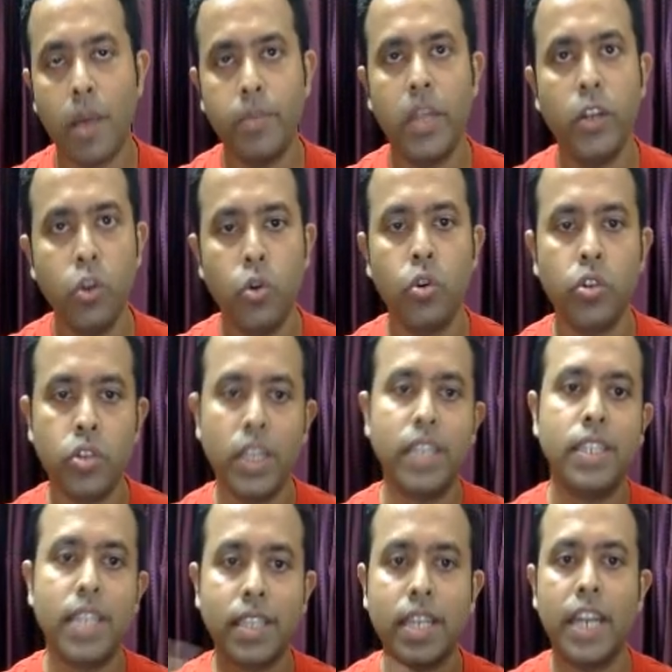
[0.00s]
of the node,
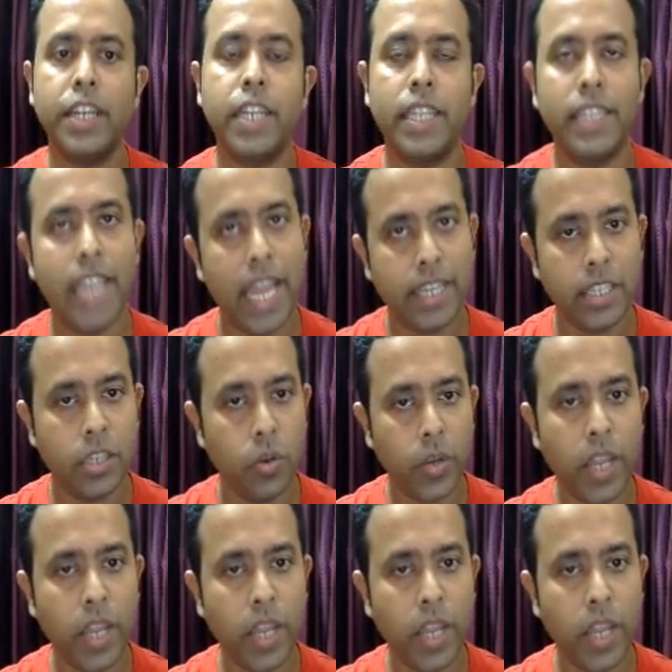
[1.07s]
it just contain that.